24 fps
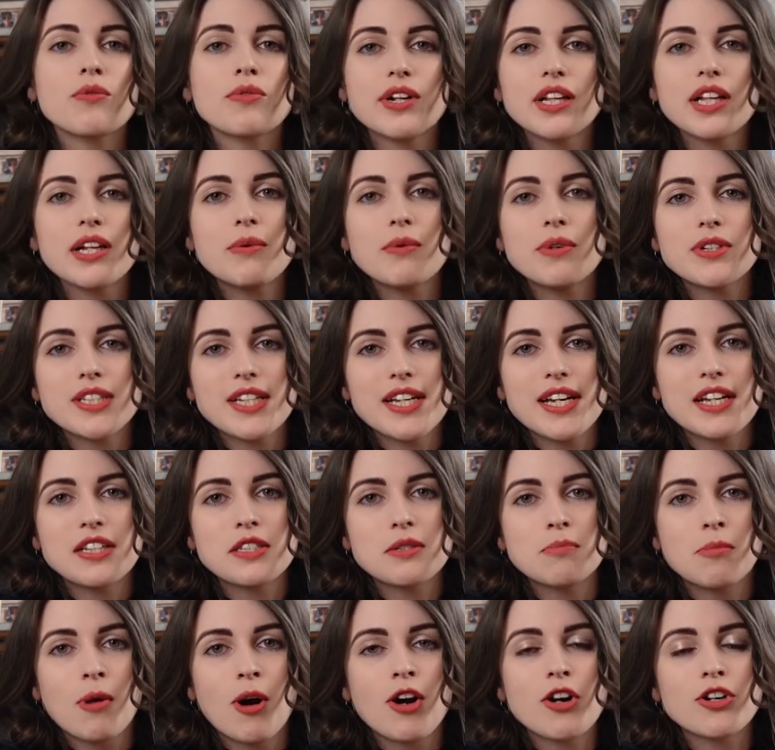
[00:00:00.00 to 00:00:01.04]
Really, once it hits
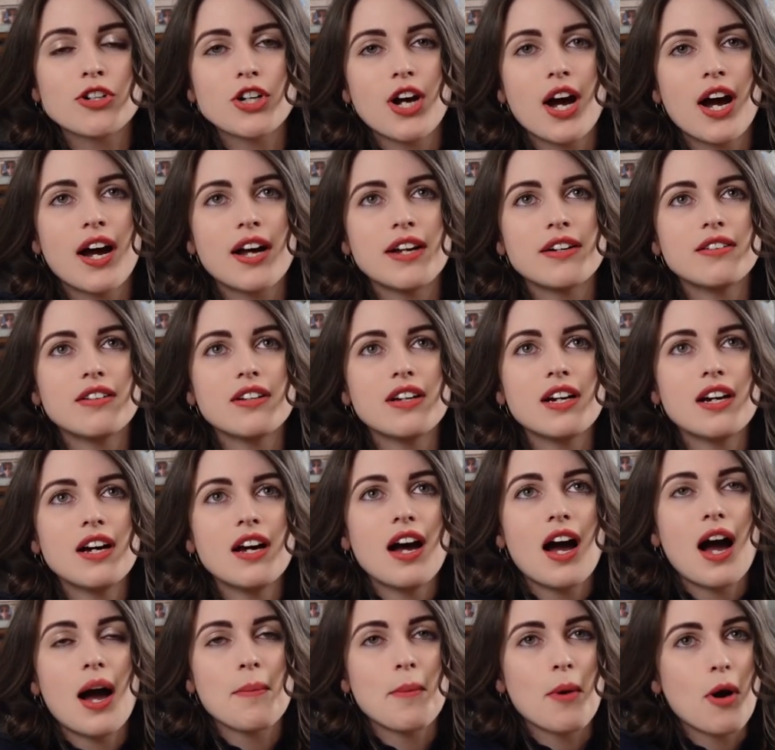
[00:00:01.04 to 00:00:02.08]
March, I,
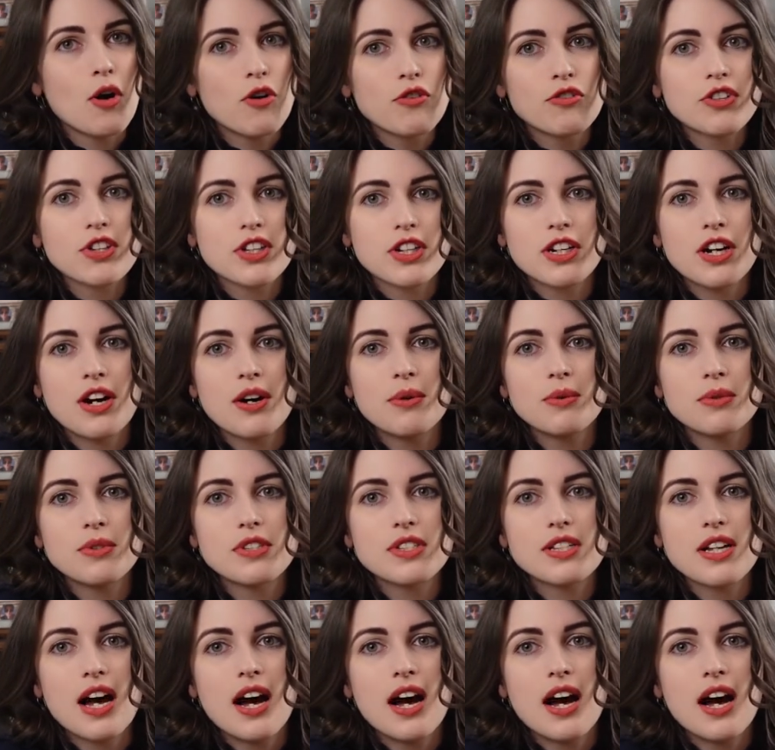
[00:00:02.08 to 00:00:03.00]
I'm over the coats.